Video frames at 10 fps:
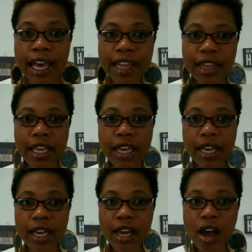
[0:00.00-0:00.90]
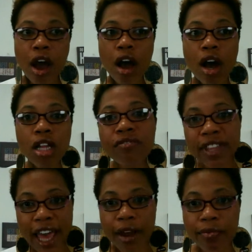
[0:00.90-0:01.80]
I think all of
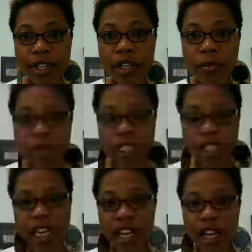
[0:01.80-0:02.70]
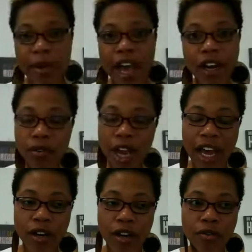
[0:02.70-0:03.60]
that really was a setup. I
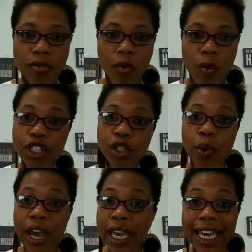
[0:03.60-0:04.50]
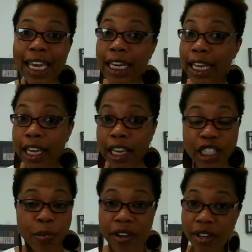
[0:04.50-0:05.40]
don't wish away any
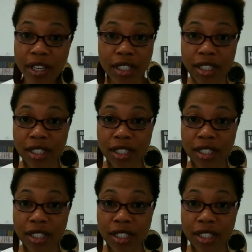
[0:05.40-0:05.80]
experience.